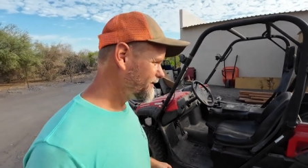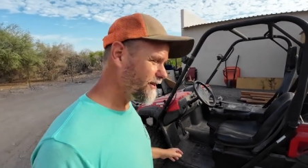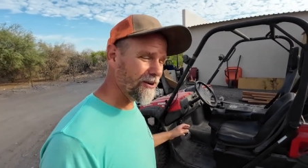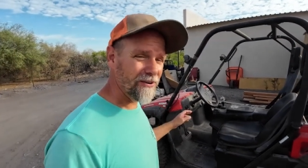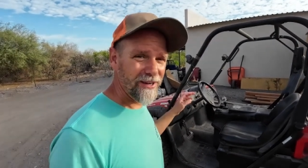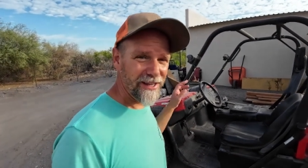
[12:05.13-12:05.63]

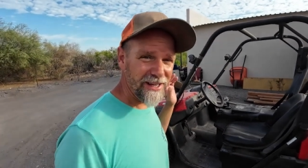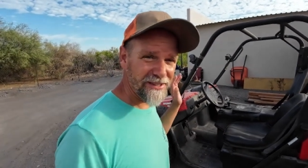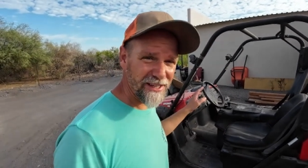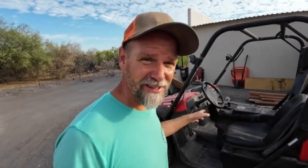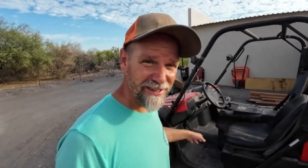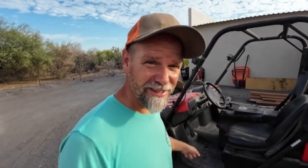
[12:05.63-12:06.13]
So
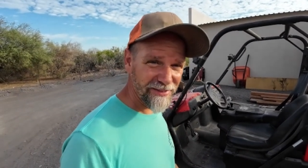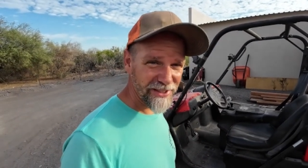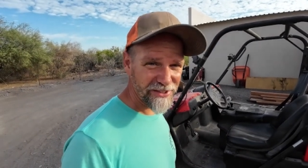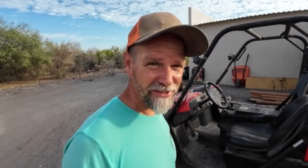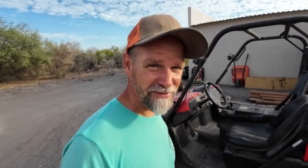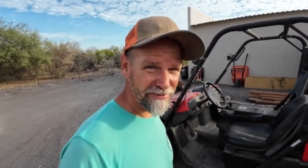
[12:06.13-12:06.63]
it's out of
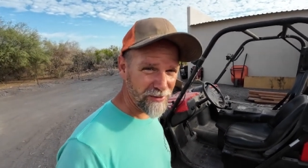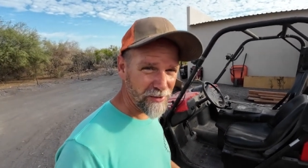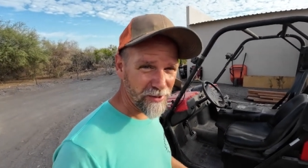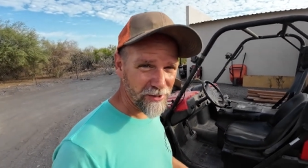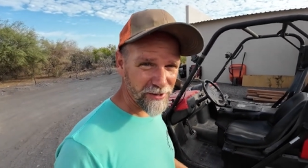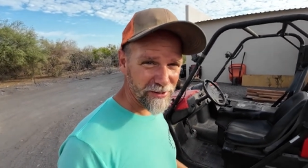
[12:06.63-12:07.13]
commission
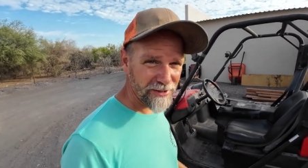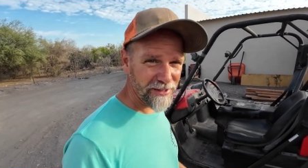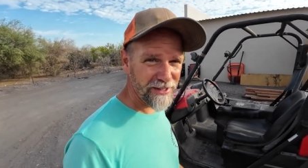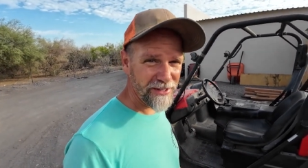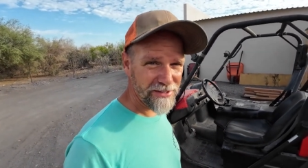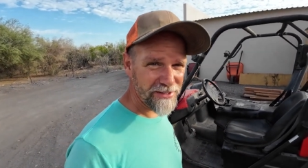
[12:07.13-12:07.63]
for at
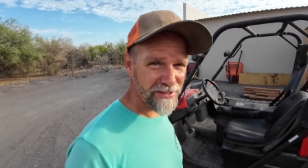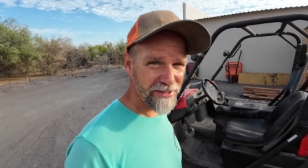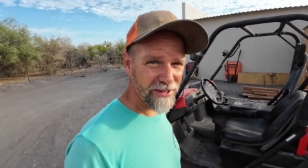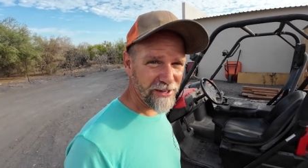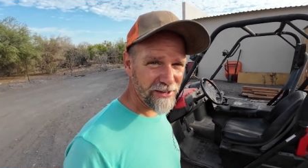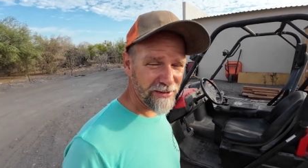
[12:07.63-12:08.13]
least
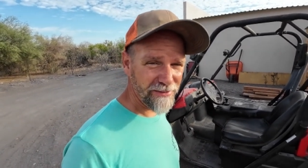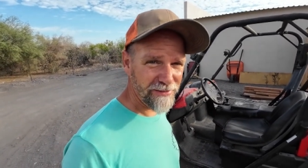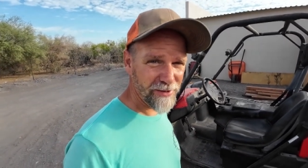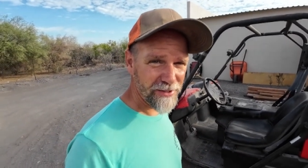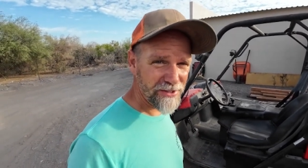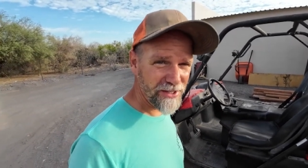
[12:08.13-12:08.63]
the
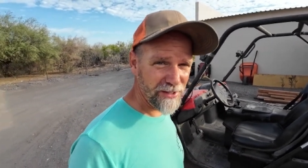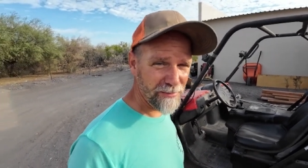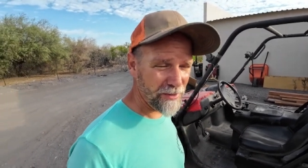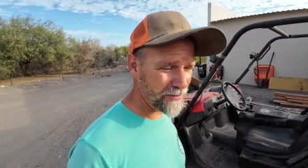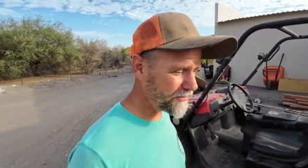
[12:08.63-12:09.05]
foreseeable